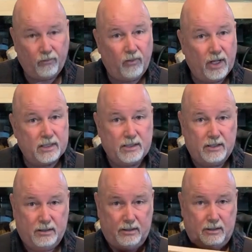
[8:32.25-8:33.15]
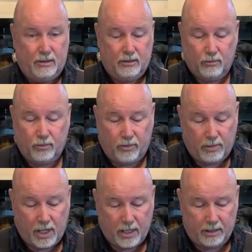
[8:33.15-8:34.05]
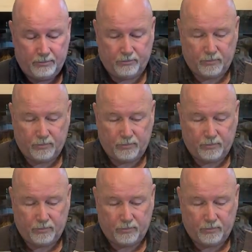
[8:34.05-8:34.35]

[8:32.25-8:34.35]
fit with the bottom.